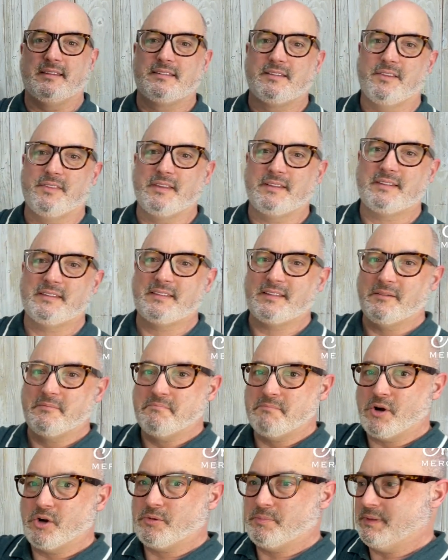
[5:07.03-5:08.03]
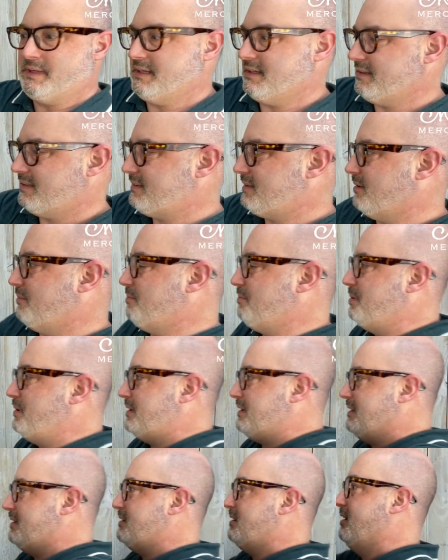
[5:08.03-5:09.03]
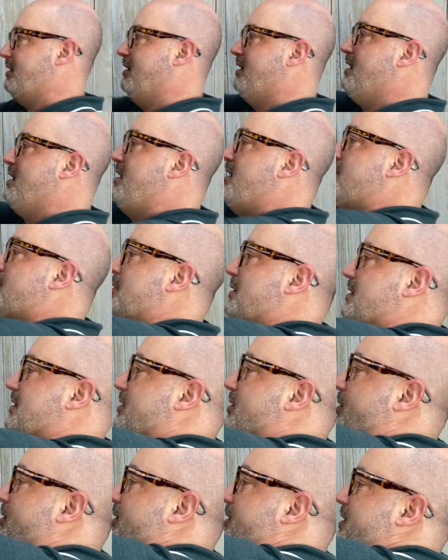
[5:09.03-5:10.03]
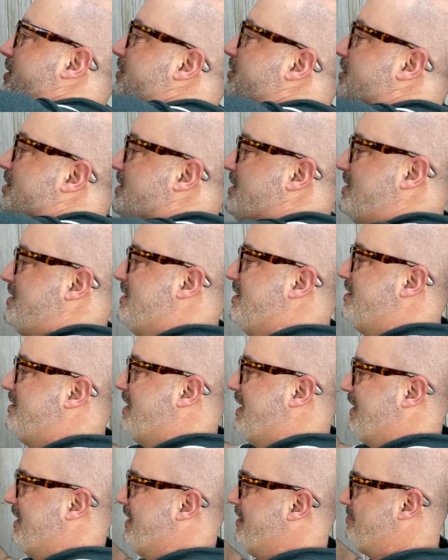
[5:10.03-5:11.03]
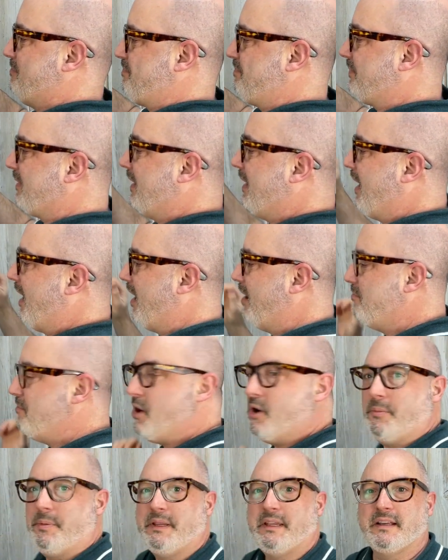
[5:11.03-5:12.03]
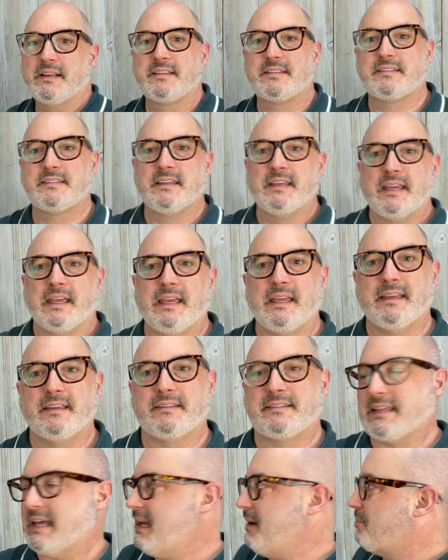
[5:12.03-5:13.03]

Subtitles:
So this is a Mobius. I'll put this on Mrs. Olson for just a second. A Mobius is a